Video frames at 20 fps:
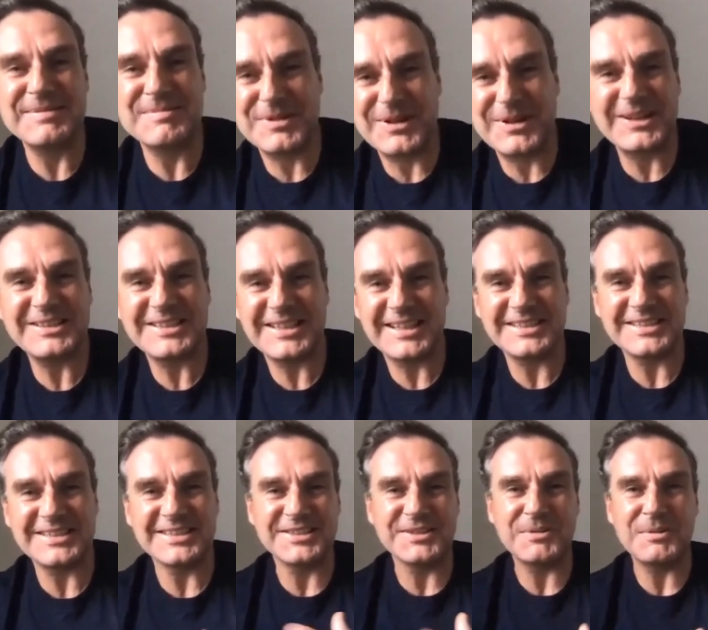
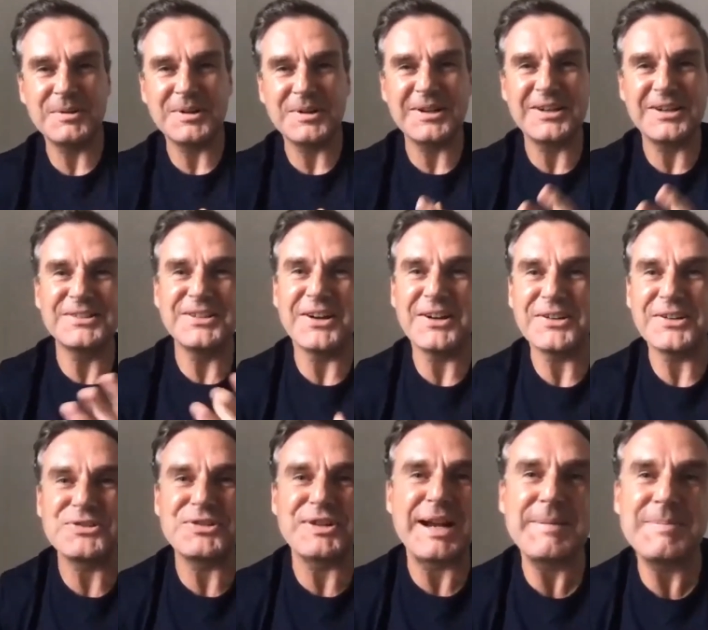processes so we were kind of
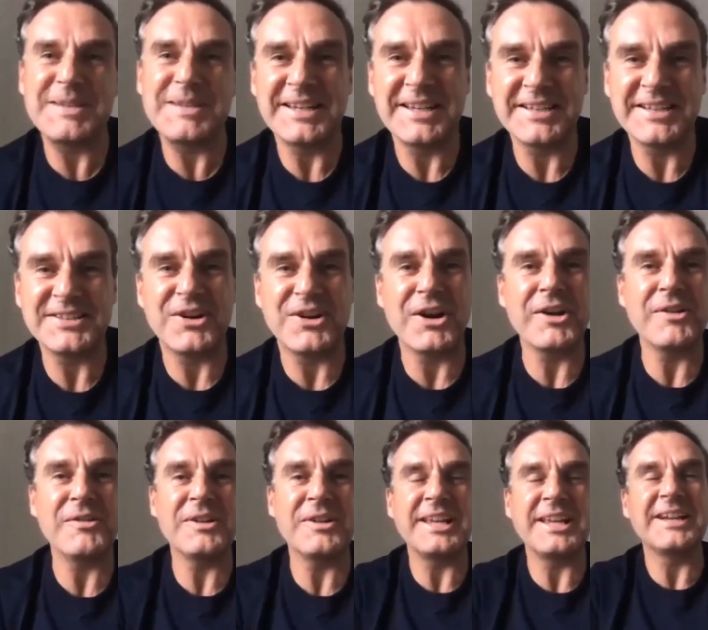trapped in this
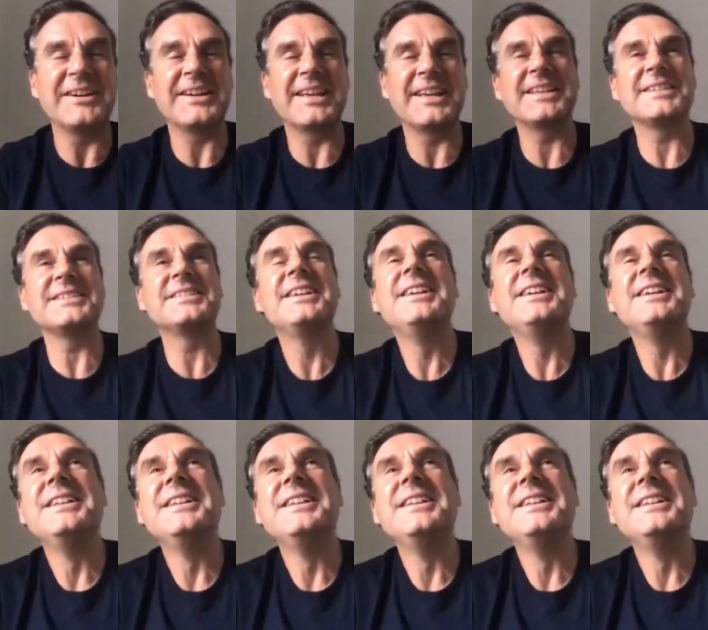irony i guess